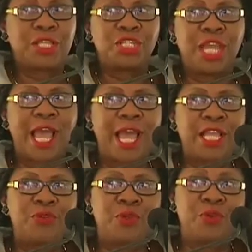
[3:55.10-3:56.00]
are
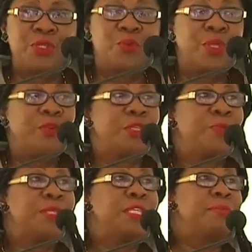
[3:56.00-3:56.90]
charged with the
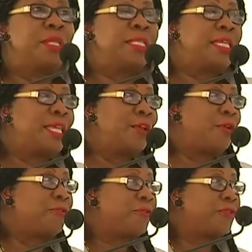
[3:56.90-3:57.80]
responsibility
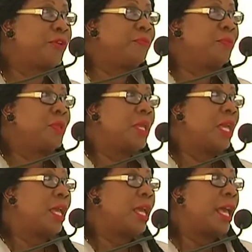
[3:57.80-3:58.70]
of
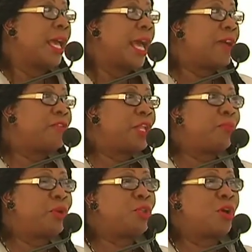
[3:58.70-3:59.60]
having a
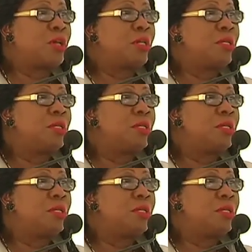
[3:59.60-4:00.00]
product